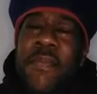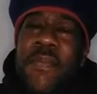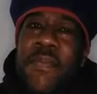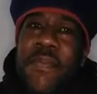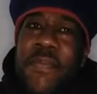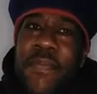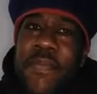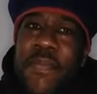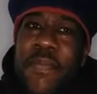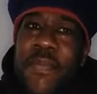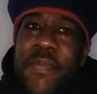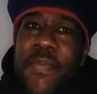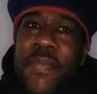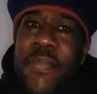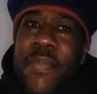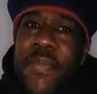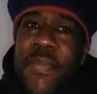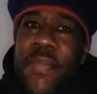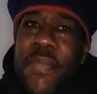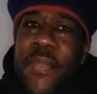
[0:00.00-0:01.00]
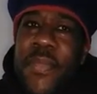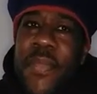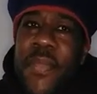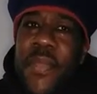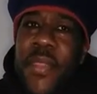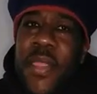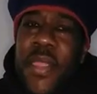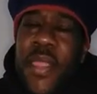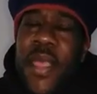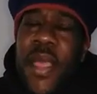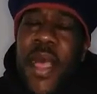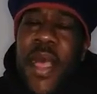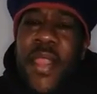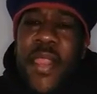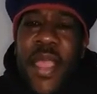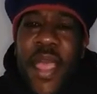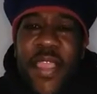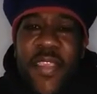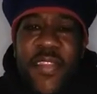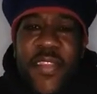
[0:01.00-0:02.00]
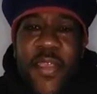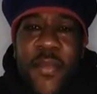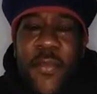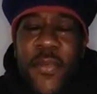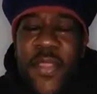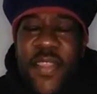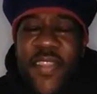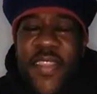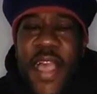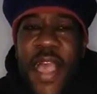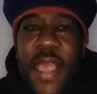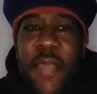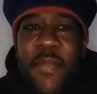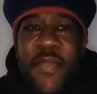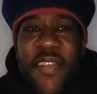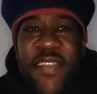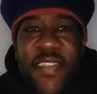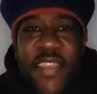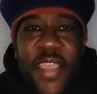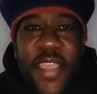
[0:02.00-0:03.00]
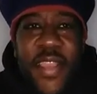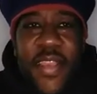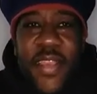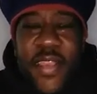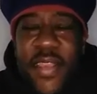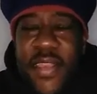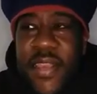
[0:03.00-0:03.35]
Hmm. Alexa, what time is it?